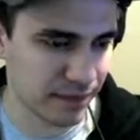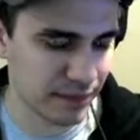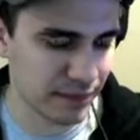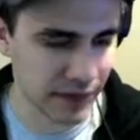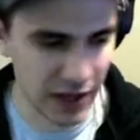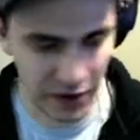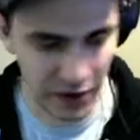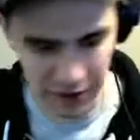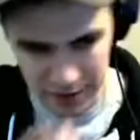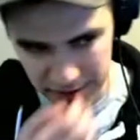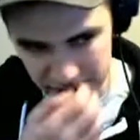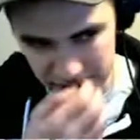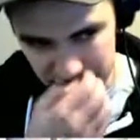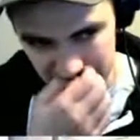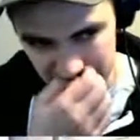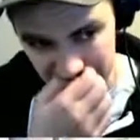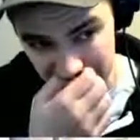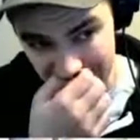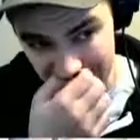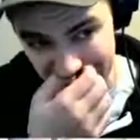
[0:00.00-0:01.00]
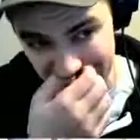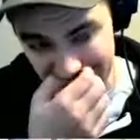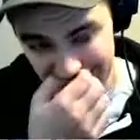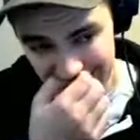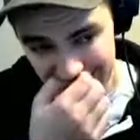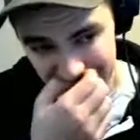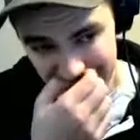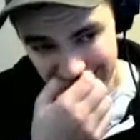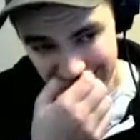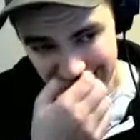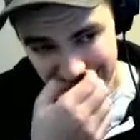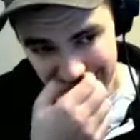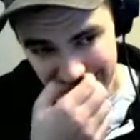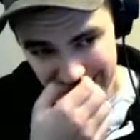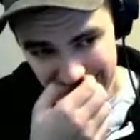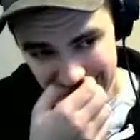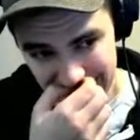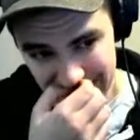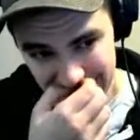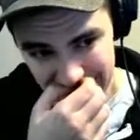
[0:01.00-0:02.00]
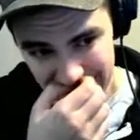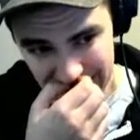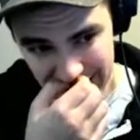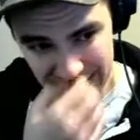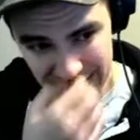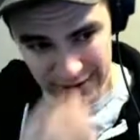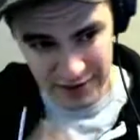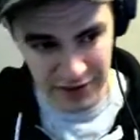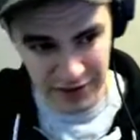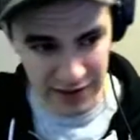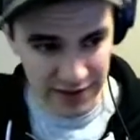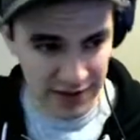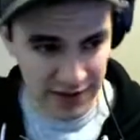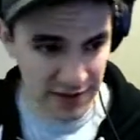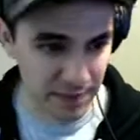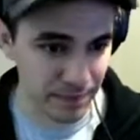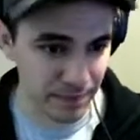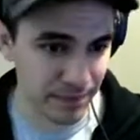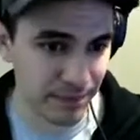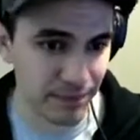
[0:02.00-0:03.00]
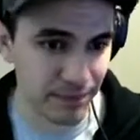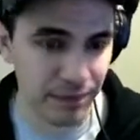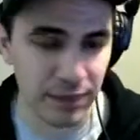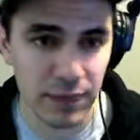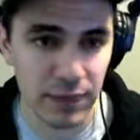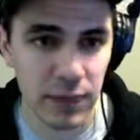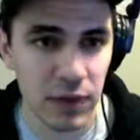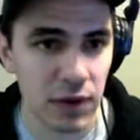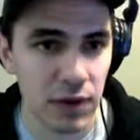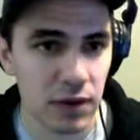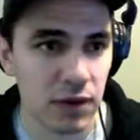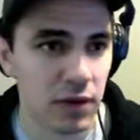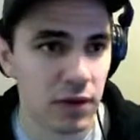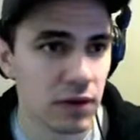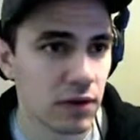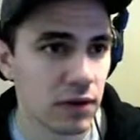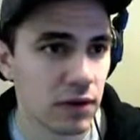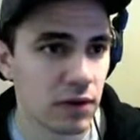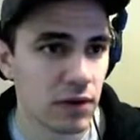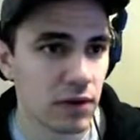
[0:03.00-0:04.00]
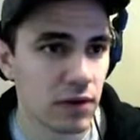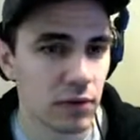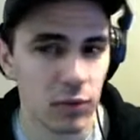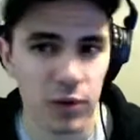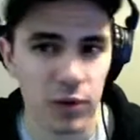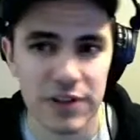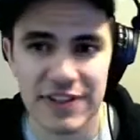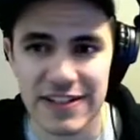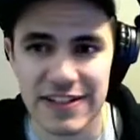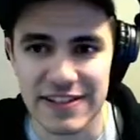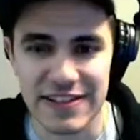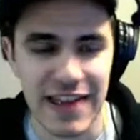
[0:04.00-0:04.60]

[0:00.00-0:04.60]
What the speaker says: characters, I think. So that's it. What does